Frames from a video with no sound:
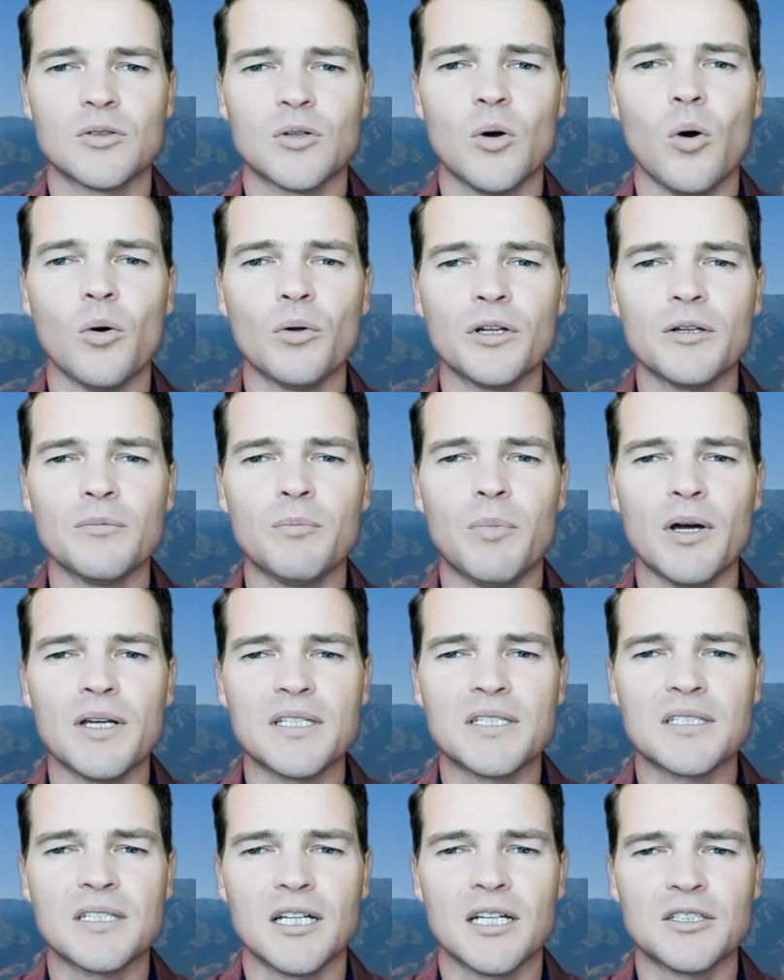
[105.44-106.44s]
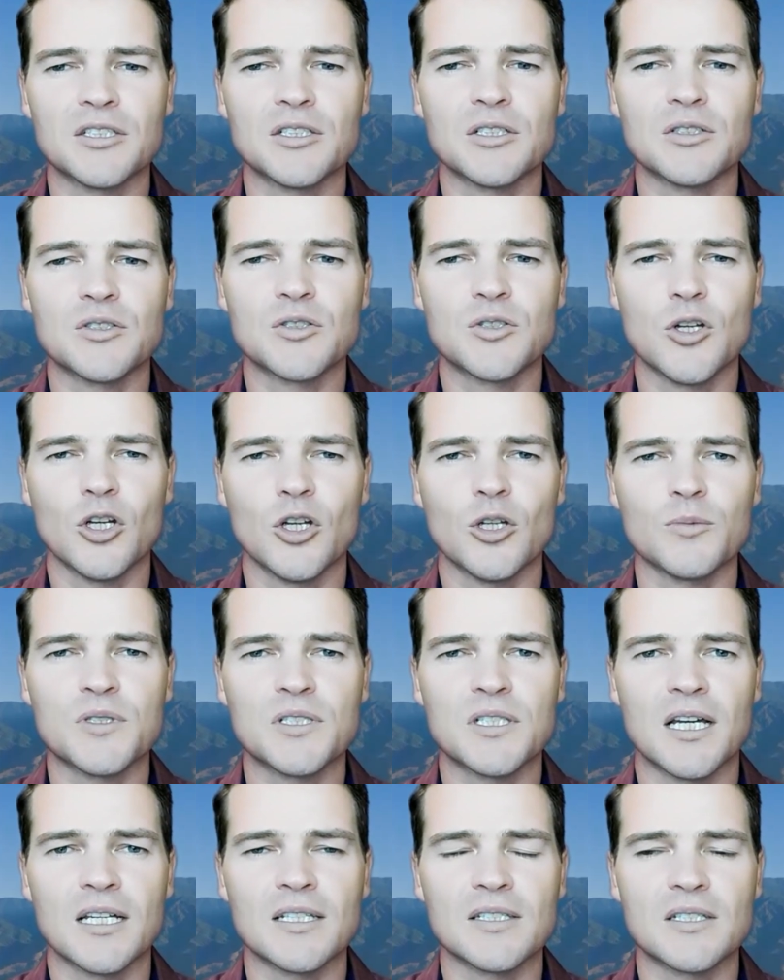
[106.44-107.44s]
Cornered by such
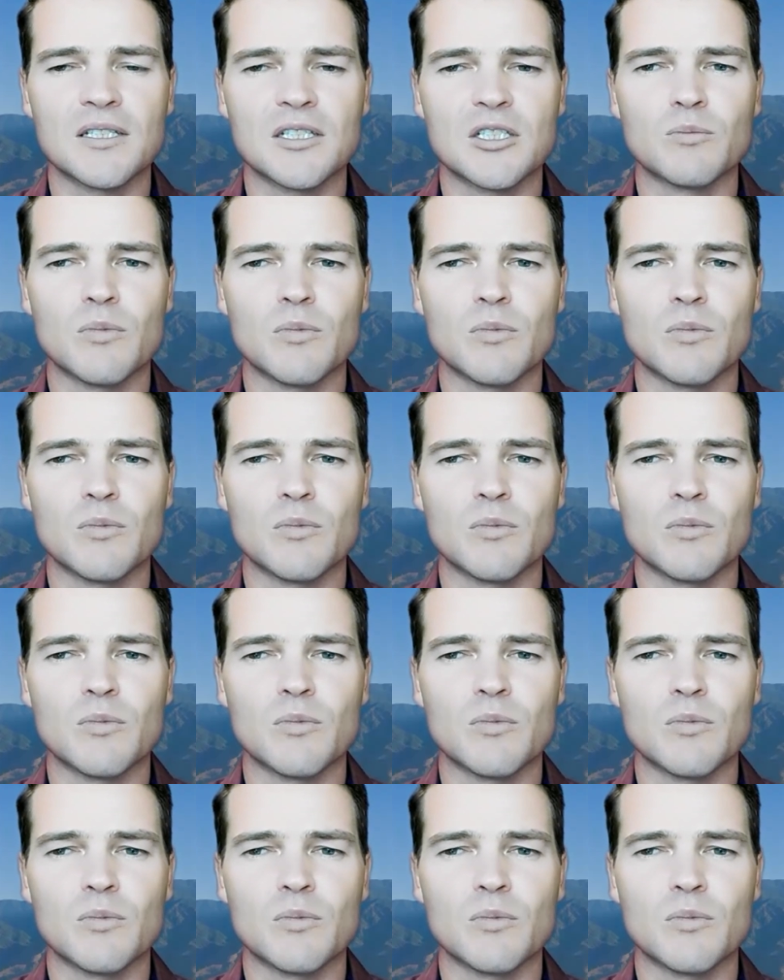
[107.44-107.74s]
circumstances,